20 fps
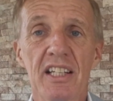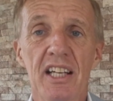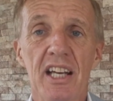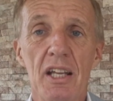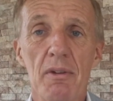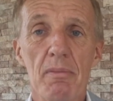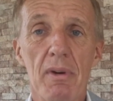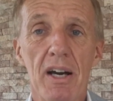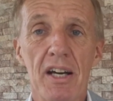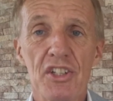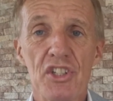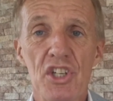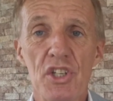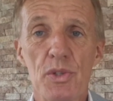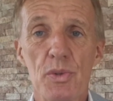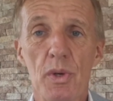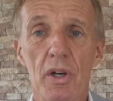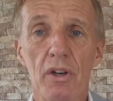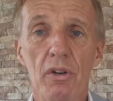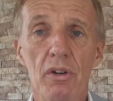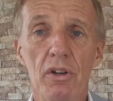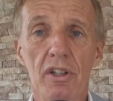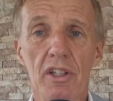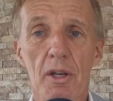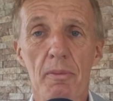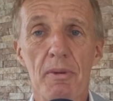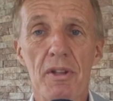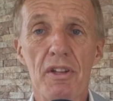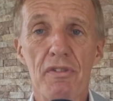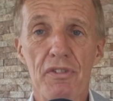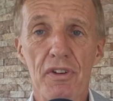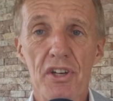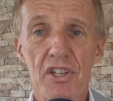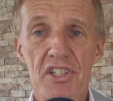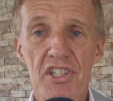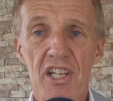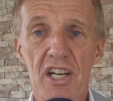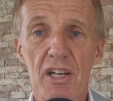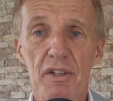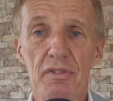and margins were all up in the
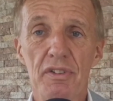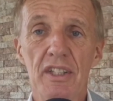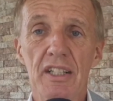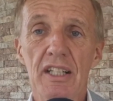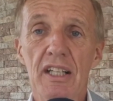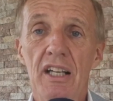first half